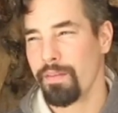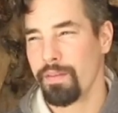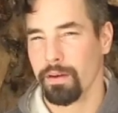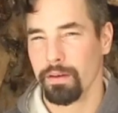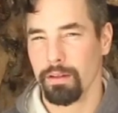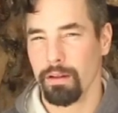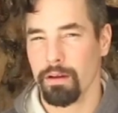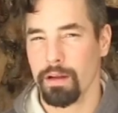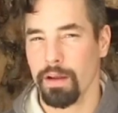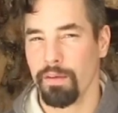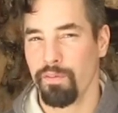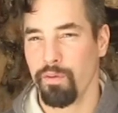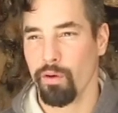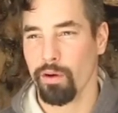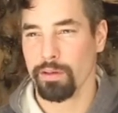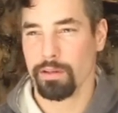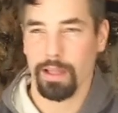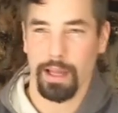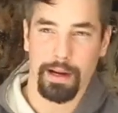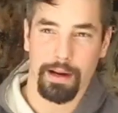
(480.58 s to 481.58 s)
if you're looking
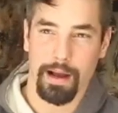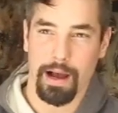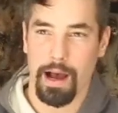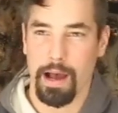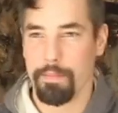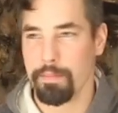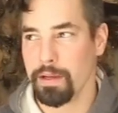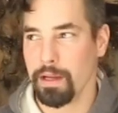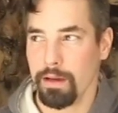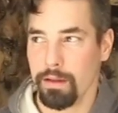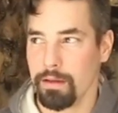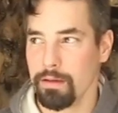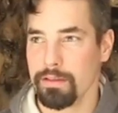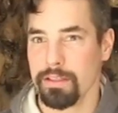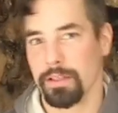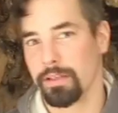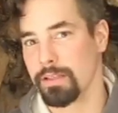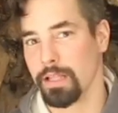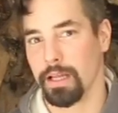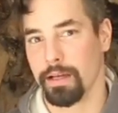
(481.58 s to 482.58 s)
for it, like, I'm going to
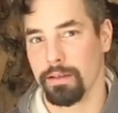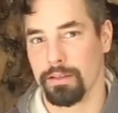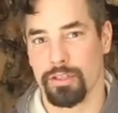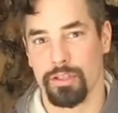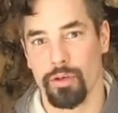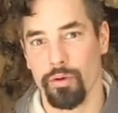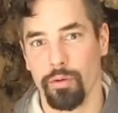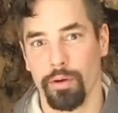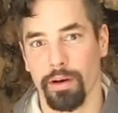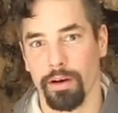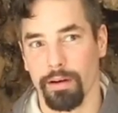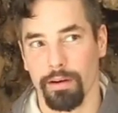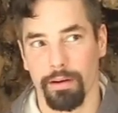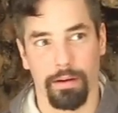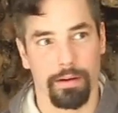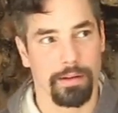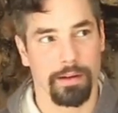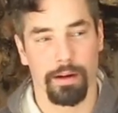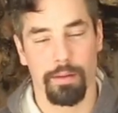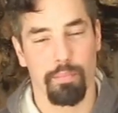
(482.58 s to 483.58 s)
use this like a scooter
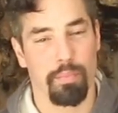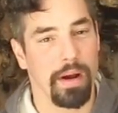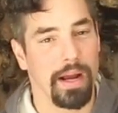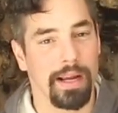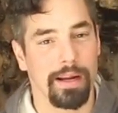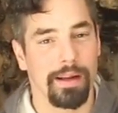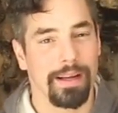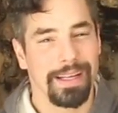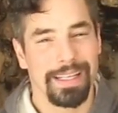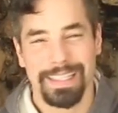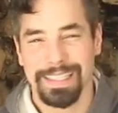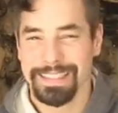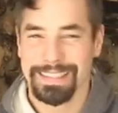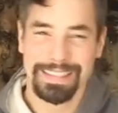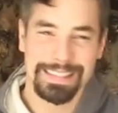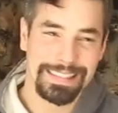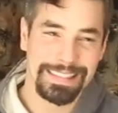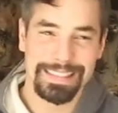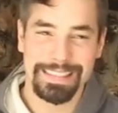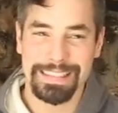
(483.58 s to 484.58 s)
or a dirt bike,
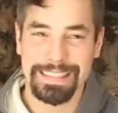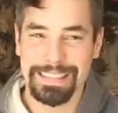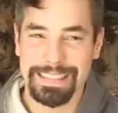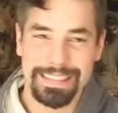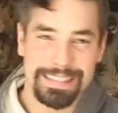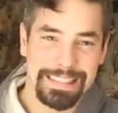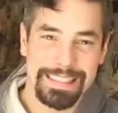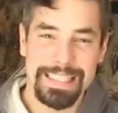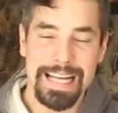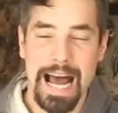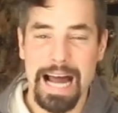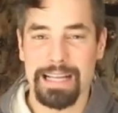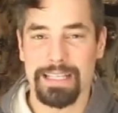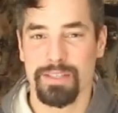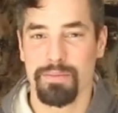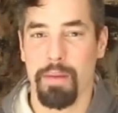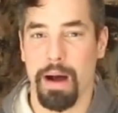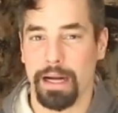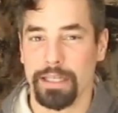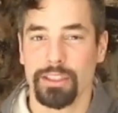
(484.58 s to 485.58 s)
not
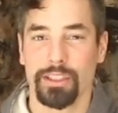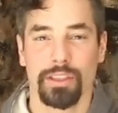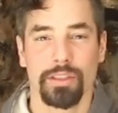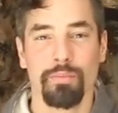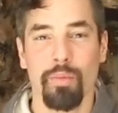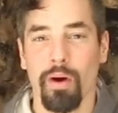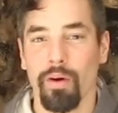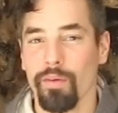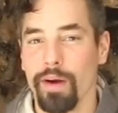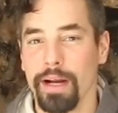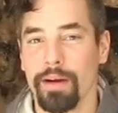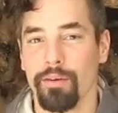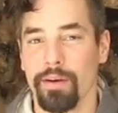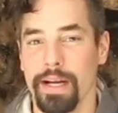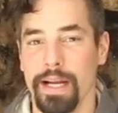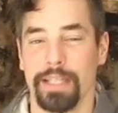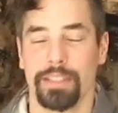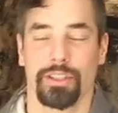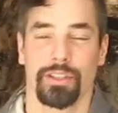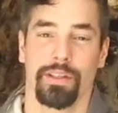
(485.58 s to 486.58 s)
as much. It's more
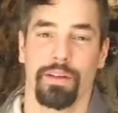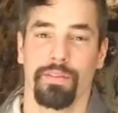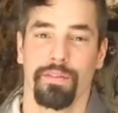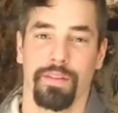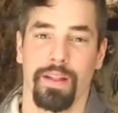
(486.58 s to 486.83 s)
recreational